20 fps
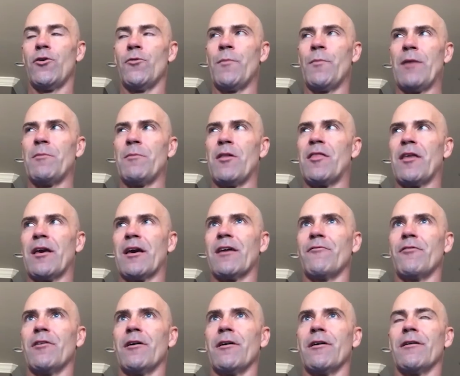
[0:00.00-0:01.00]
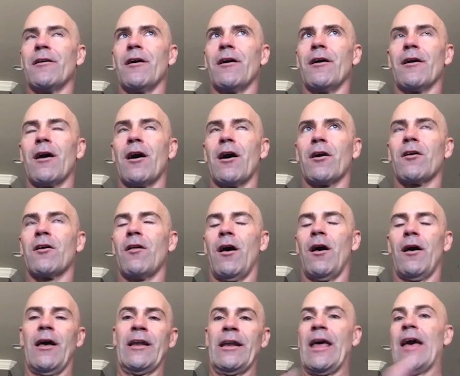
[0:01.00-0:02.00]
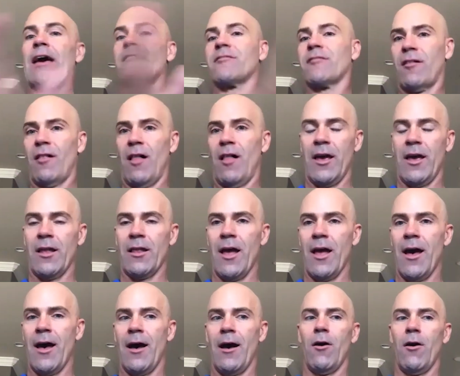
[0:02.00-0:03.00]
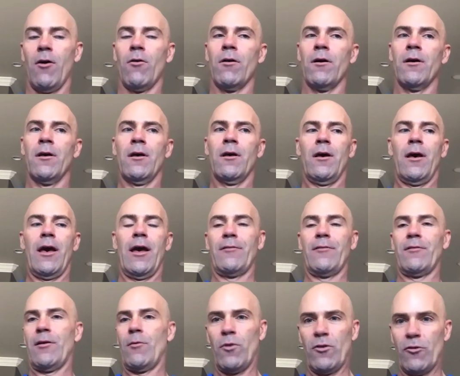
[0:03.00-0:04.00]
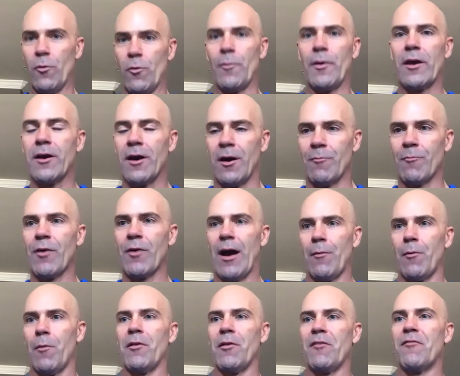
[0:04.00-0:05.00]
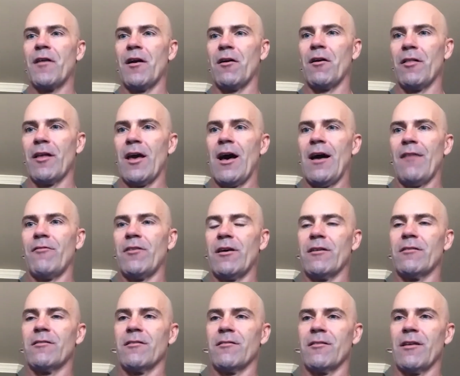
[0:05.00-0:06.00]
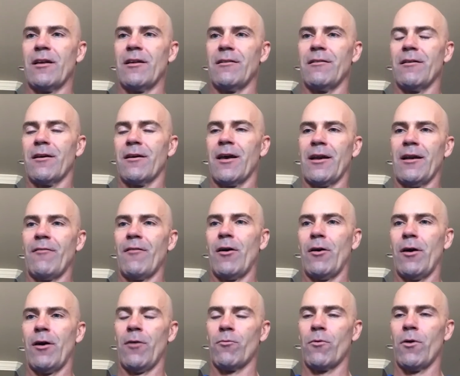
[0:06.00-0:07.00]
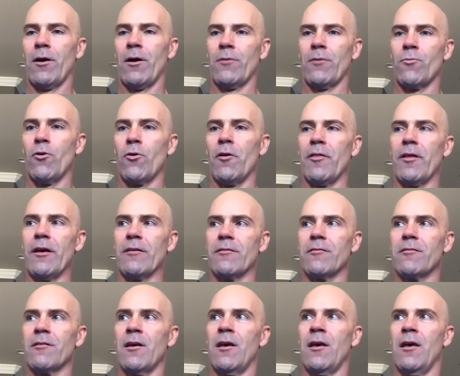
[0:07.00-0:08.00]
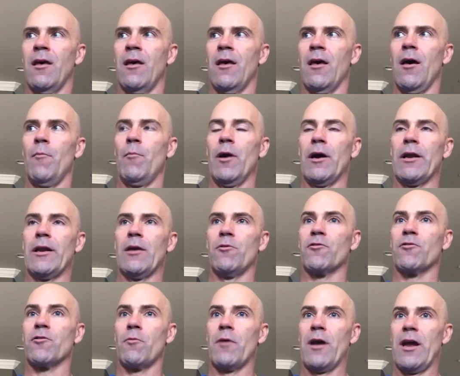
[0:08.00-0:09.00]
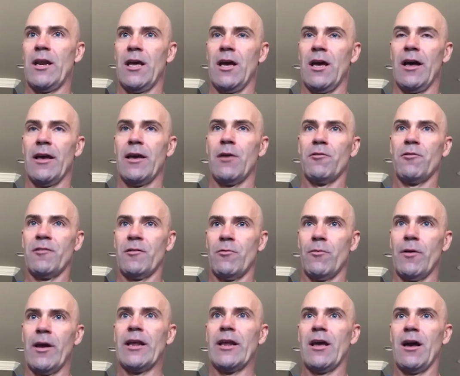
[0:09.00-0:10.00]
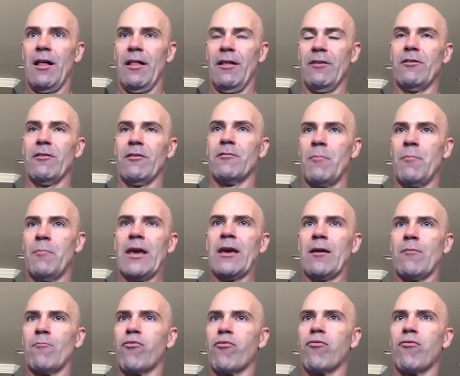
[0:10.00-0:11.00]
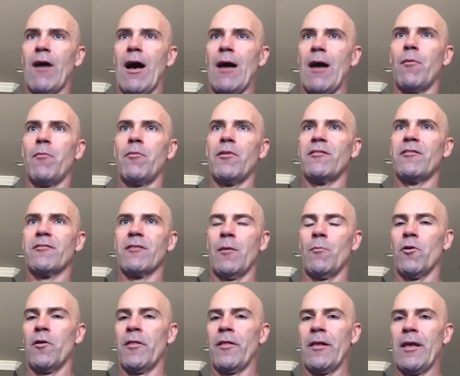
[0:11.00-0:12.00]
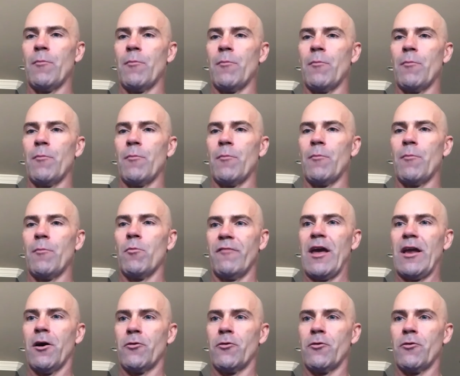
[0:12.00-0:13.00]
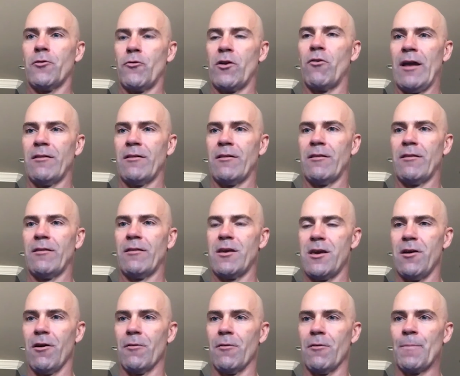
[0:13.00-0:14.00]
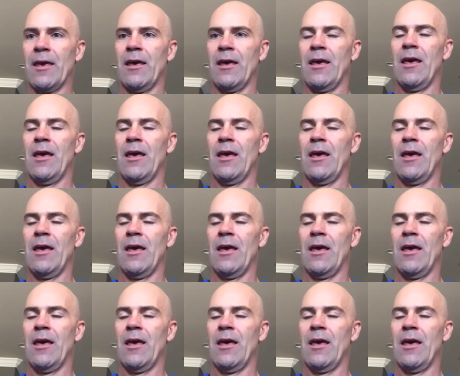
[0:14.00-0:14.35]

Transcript: made me think of an ex-client now, and which will become probably fairly obvious as I kind of unroll this. But he was a radiologist making probably somewhere in the neighborhood of 800 grand a year.